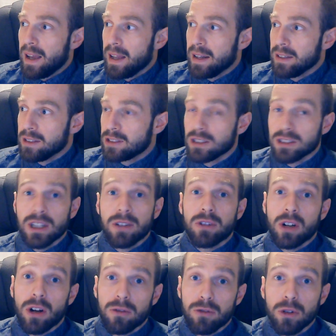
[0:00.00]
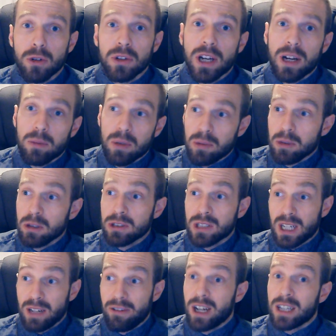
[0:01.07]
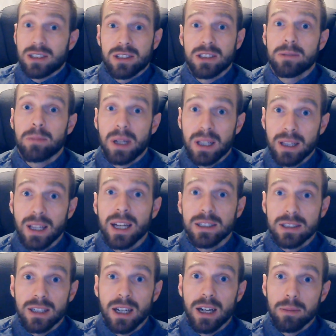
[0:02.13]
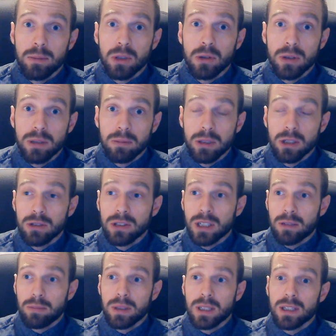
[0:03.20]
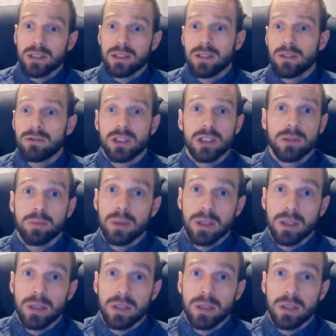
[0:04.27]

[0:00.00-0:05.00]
since I've gone full-time with music, I've actually spent less time doing music because I've just been